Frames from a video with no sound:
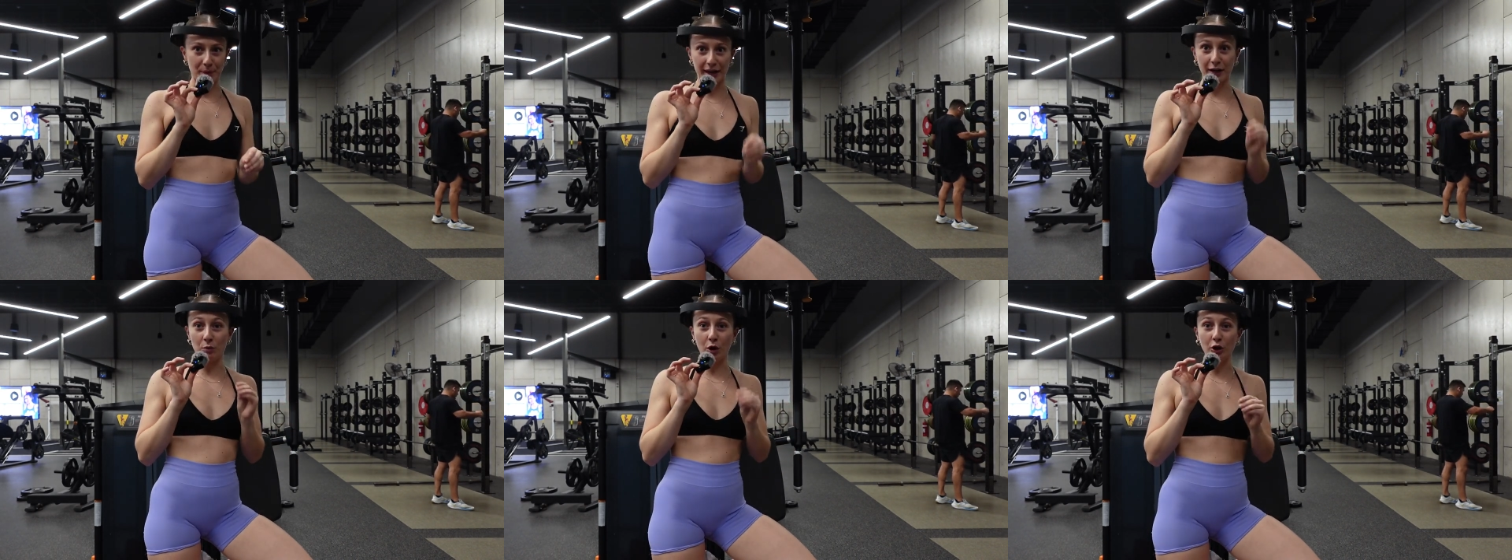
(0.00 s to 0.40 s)

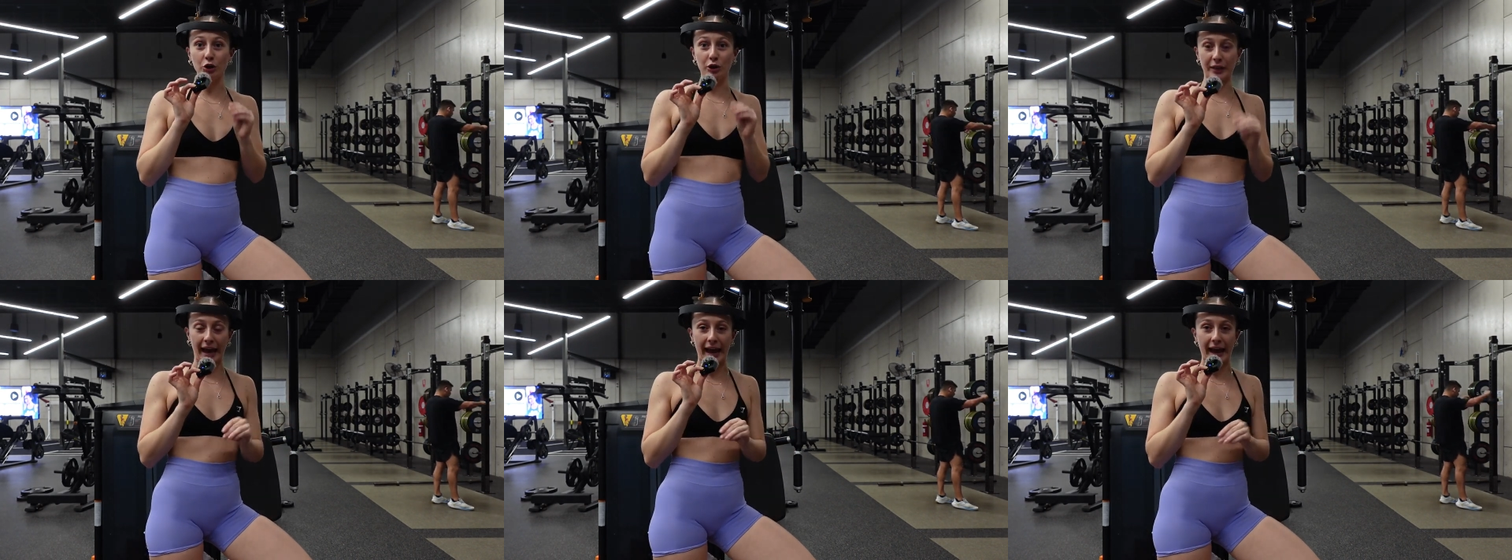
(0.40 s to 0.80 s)
Pick what
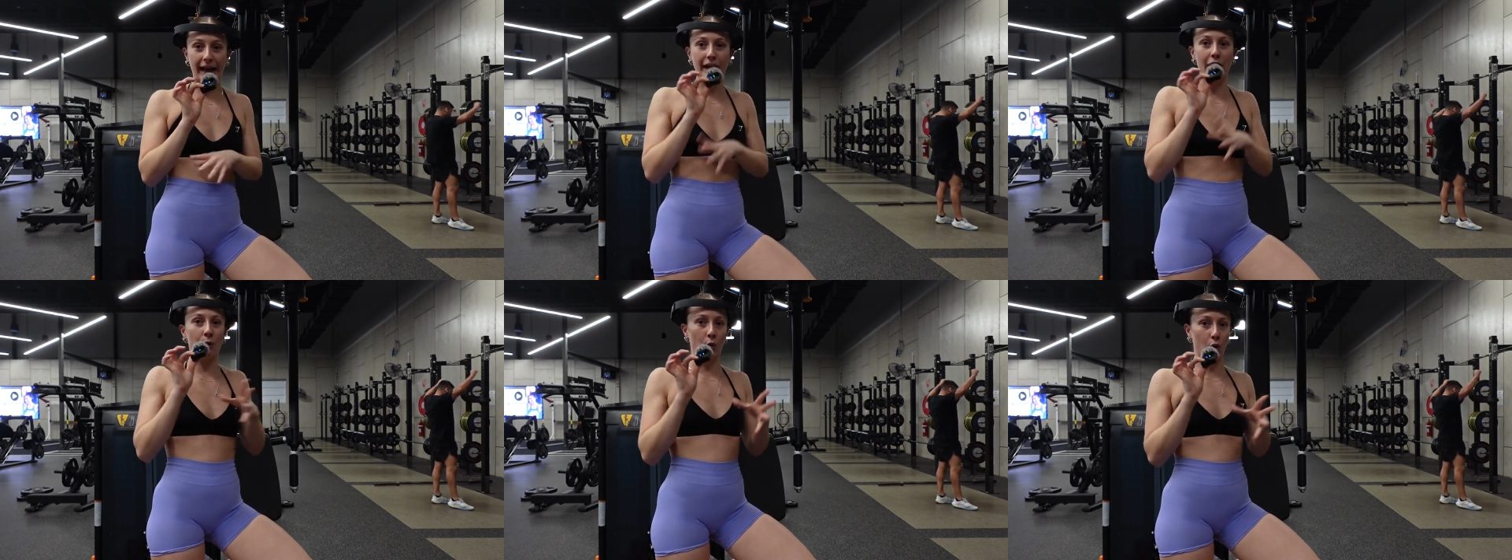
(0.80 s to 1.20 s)
you
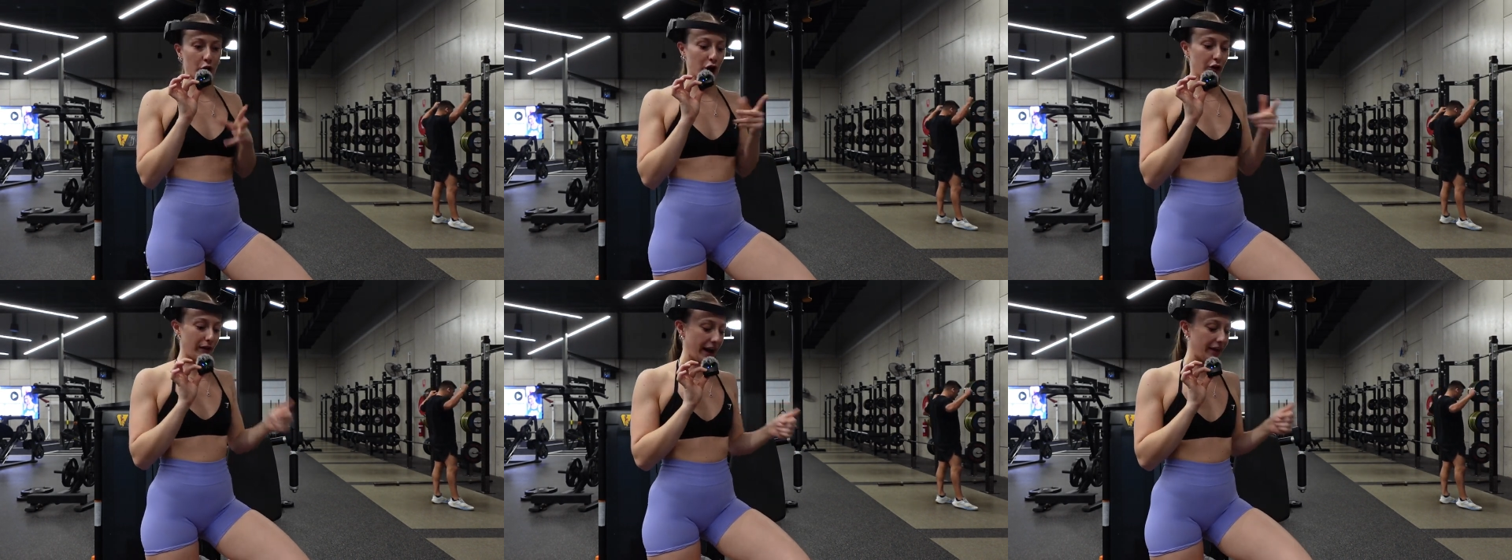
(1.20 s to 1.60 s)
can and
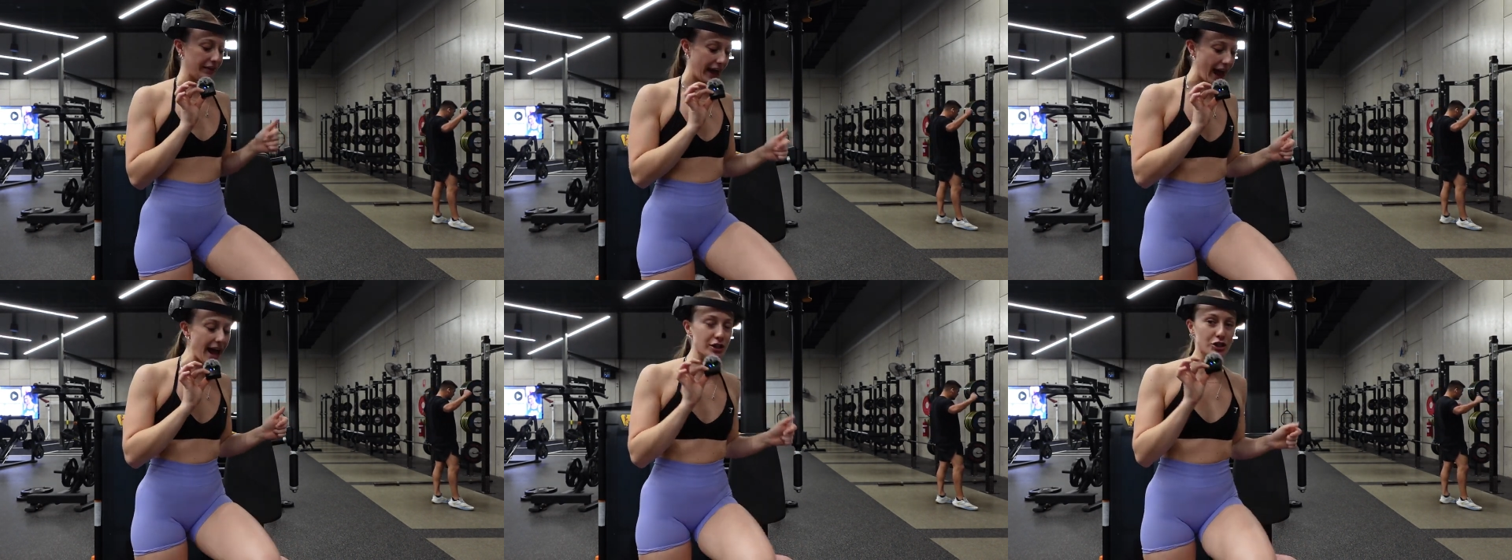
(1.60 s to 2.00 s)
work around
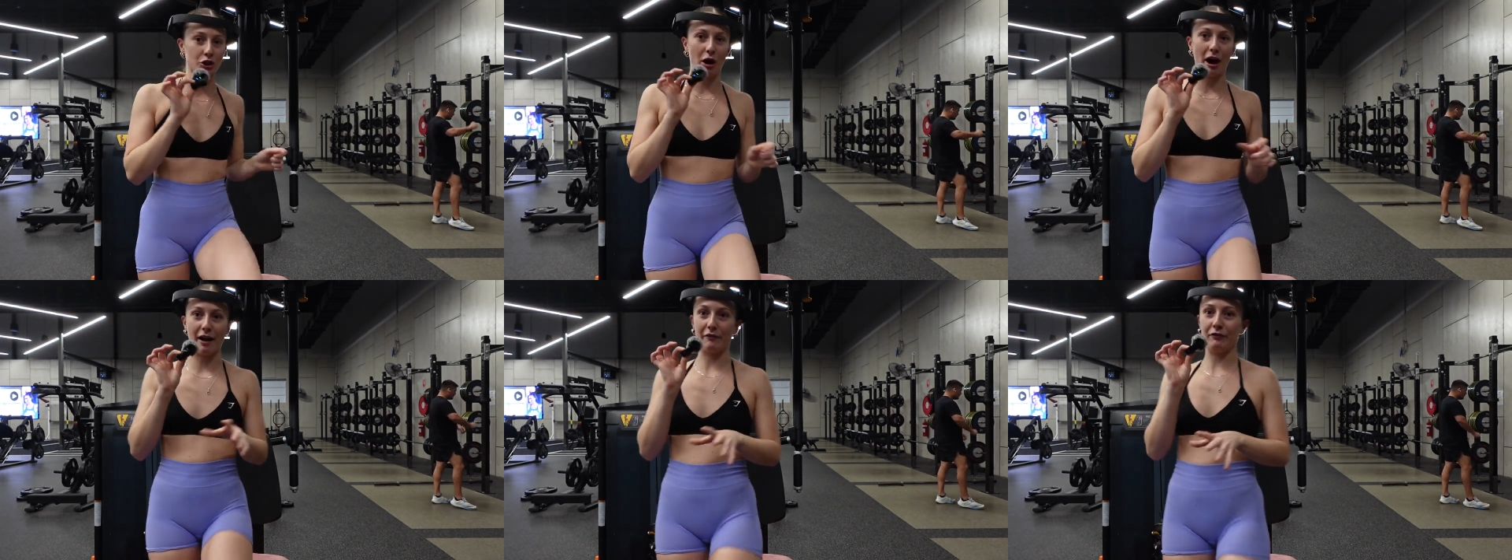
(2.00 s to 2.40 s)
that. So
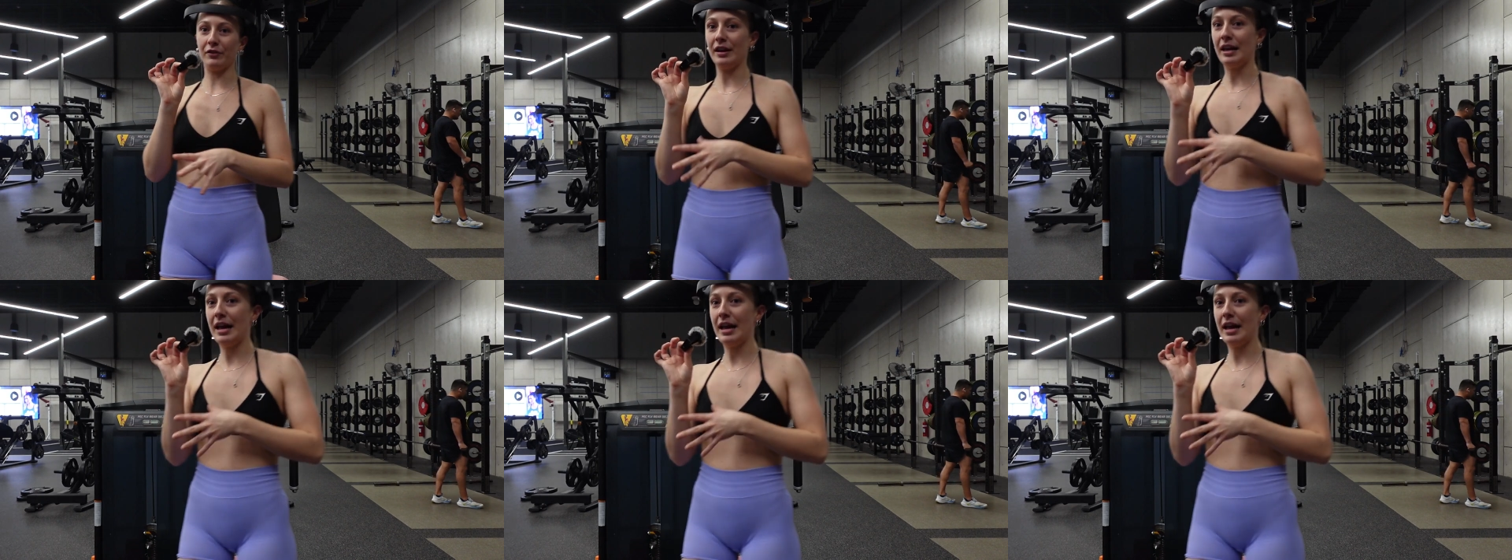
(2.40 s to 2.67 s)
I've